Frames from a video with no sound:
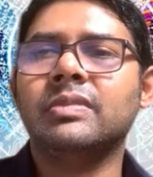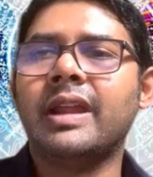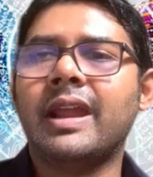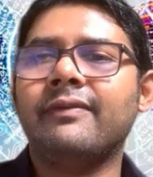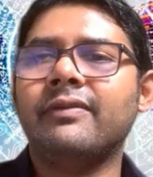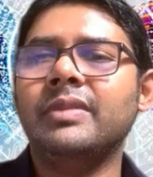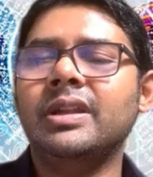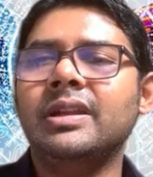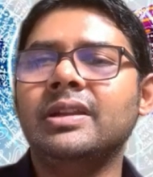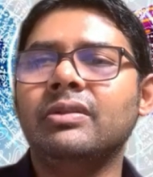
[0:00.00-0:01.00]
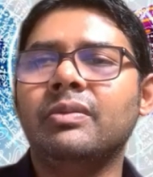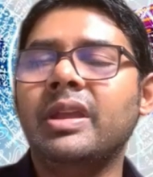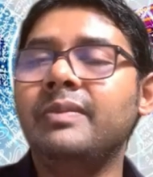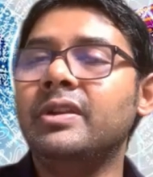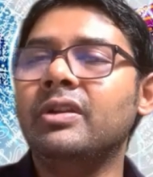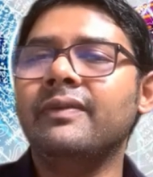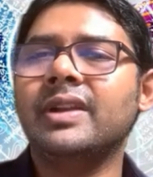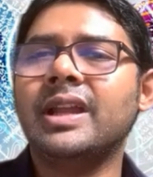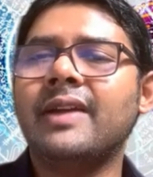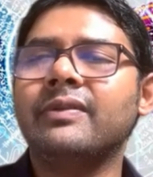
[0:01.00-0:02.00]
half a minute, or maybe not even
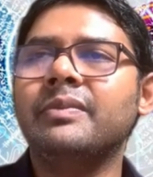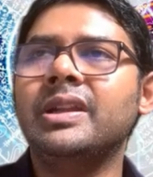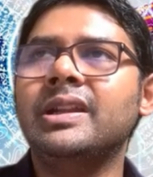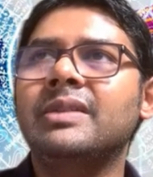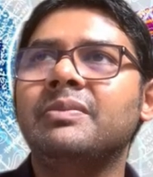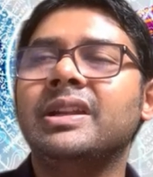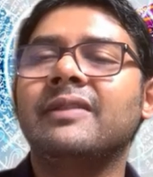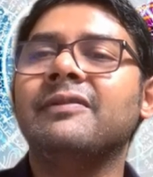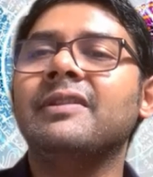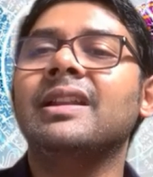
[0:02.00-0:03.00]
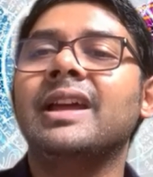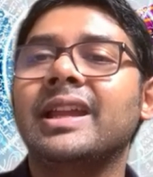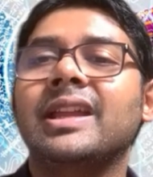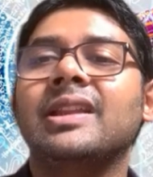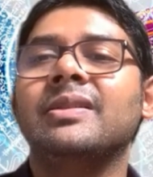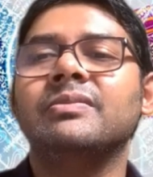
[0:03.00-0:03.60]
half a minute, but it felt like it